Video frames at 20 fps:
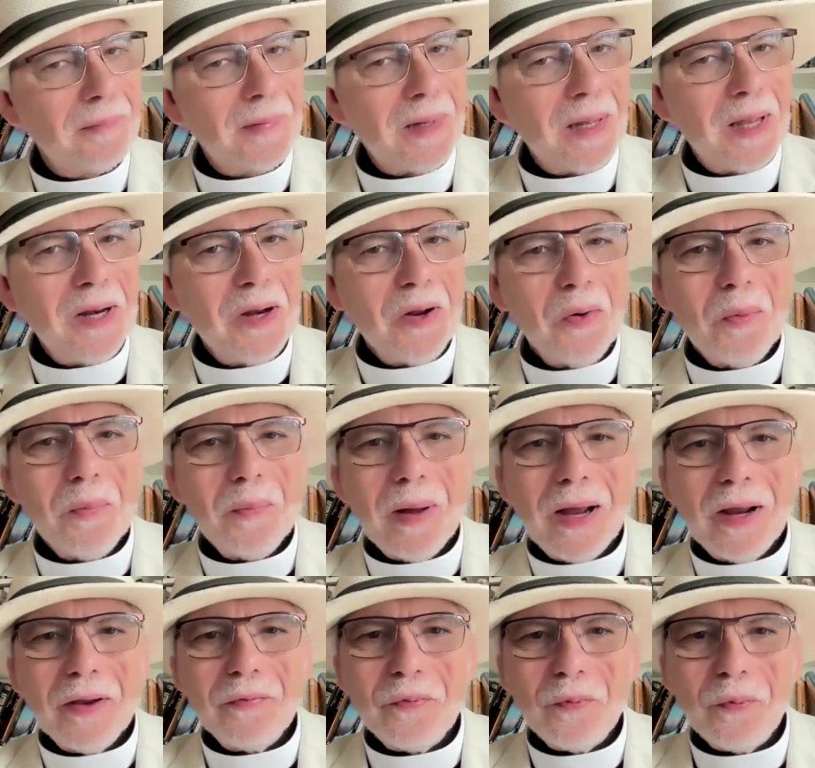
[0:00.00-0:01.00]
Hello,
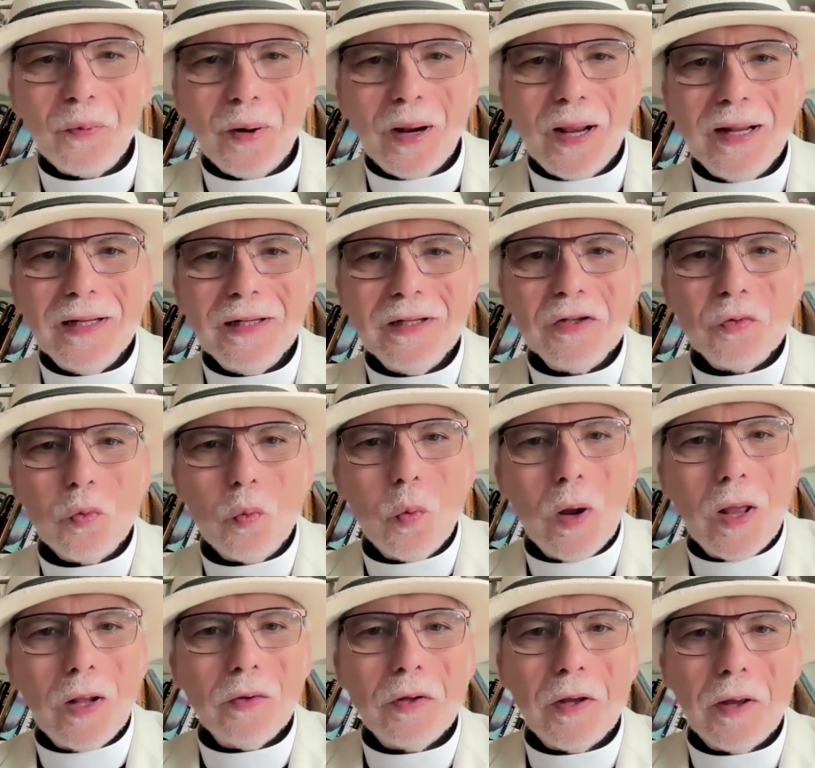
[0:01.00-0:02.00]
my friends.
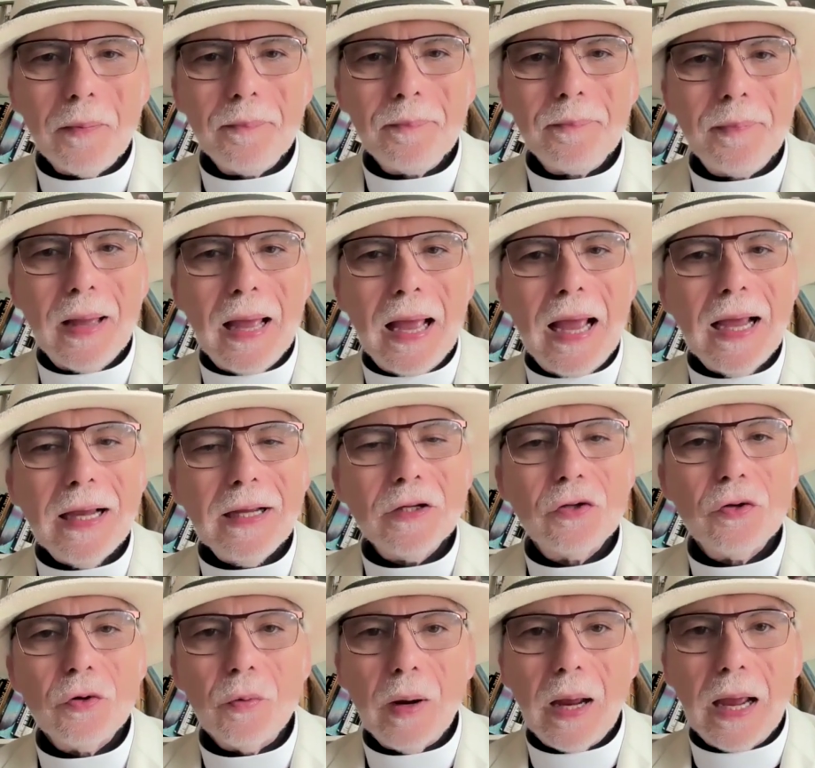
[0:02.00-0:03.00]
Welcome back
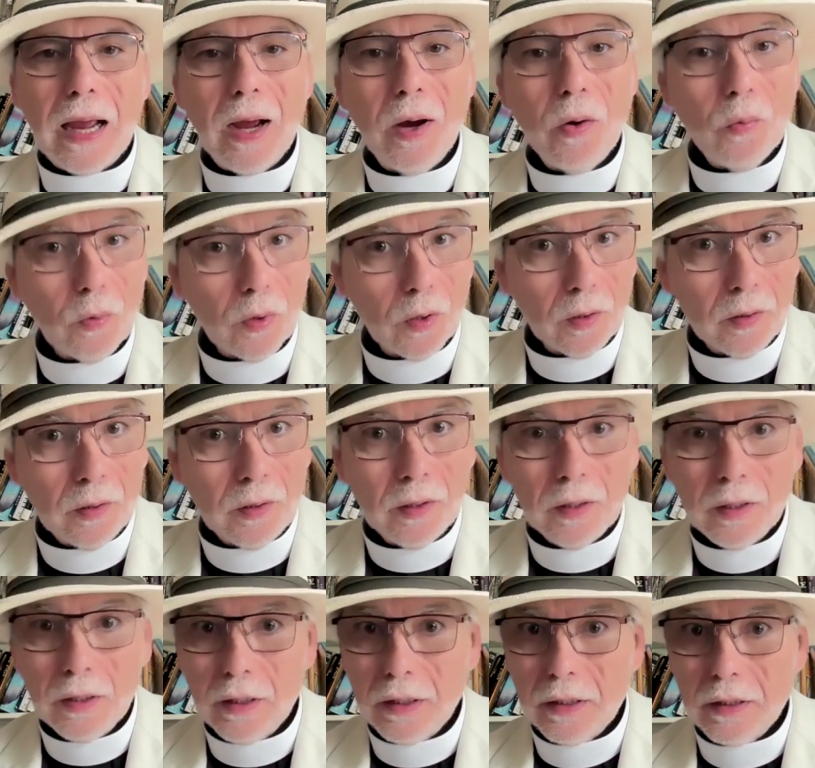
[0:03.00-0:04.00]
to our
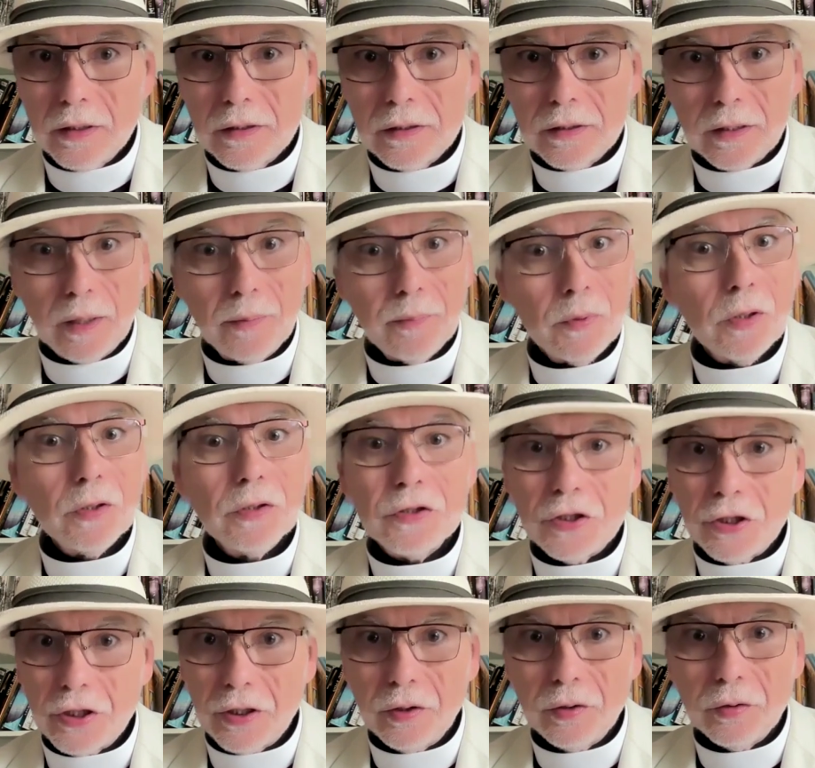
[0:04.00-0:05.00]
summer
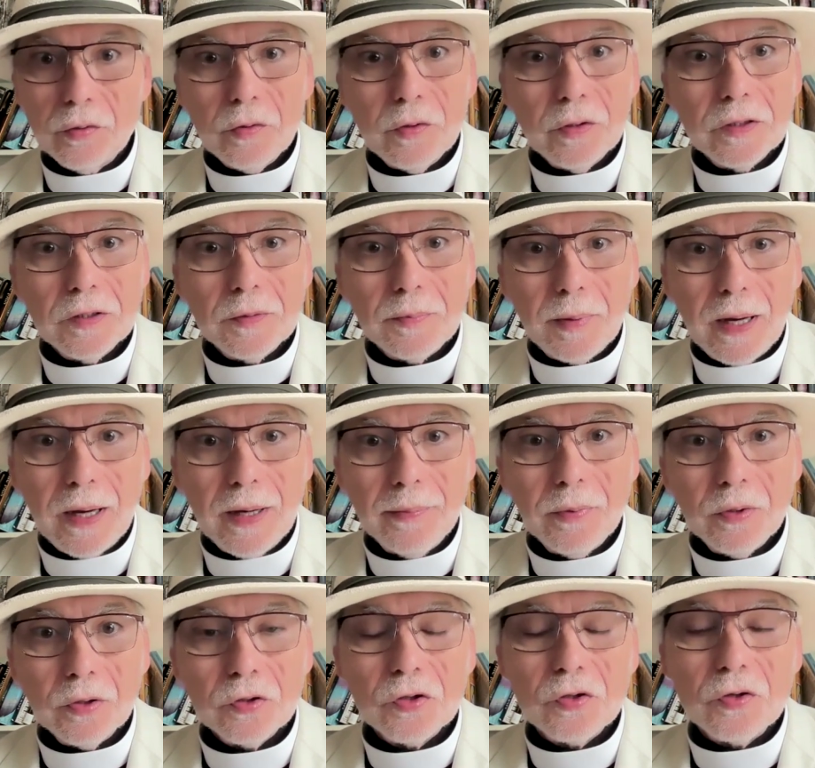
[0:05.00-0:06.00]
children's
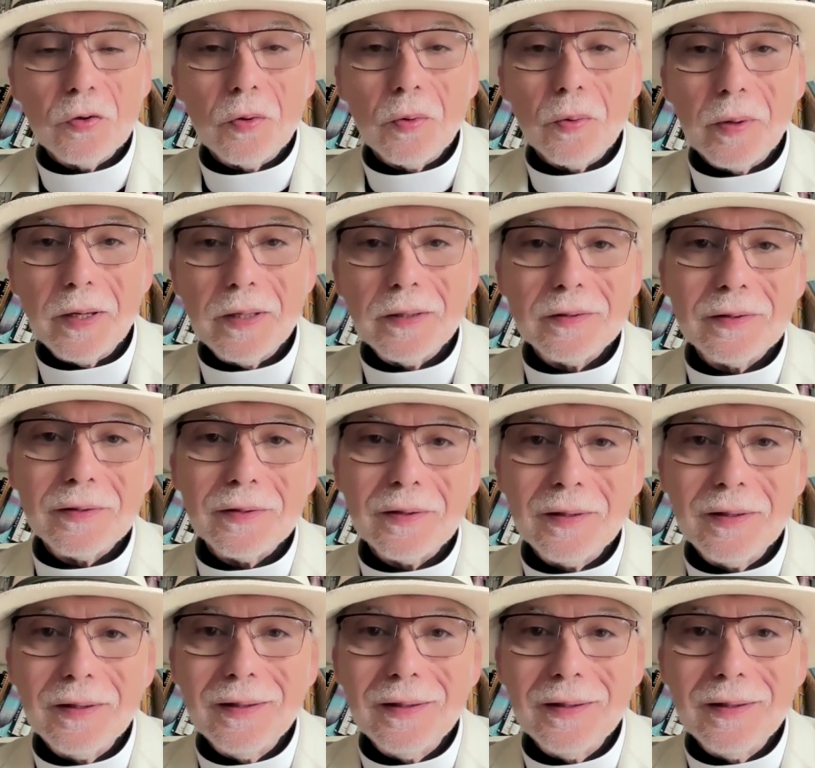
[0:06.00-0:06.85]
Bible stories,